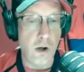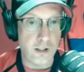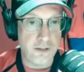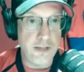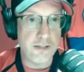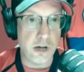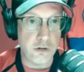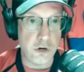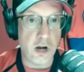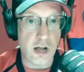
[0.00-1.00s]
while he's
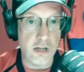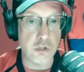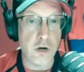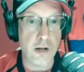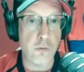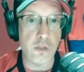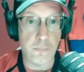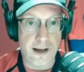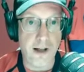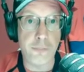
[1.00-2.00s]
under contract with
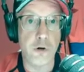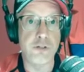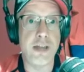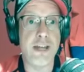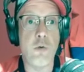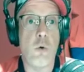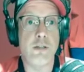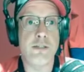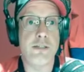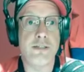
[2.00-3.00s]
the Panthers, that he
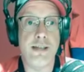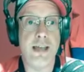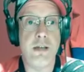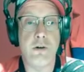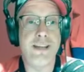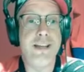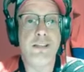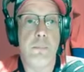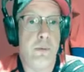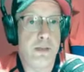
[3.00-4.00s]
wants to stay here.
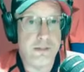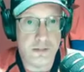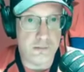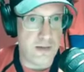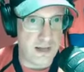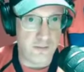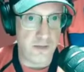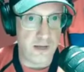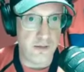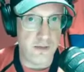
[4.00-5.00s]
He's a businessman
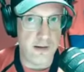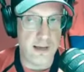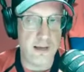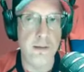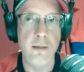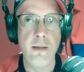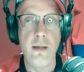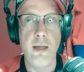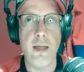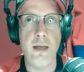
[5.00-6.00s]
at the end of the day,
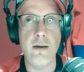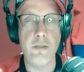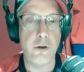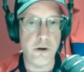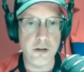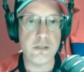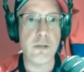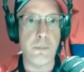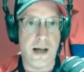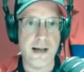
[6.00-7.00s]
and there is
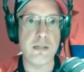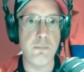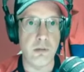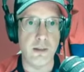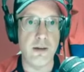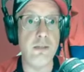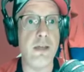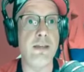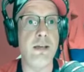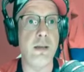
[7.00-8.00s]
the possibility
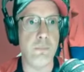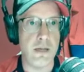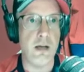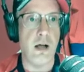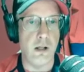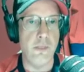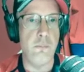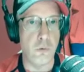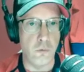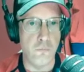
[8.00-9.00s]
that he could be on
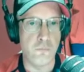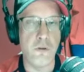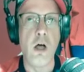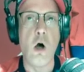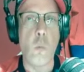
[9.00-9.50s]
the move.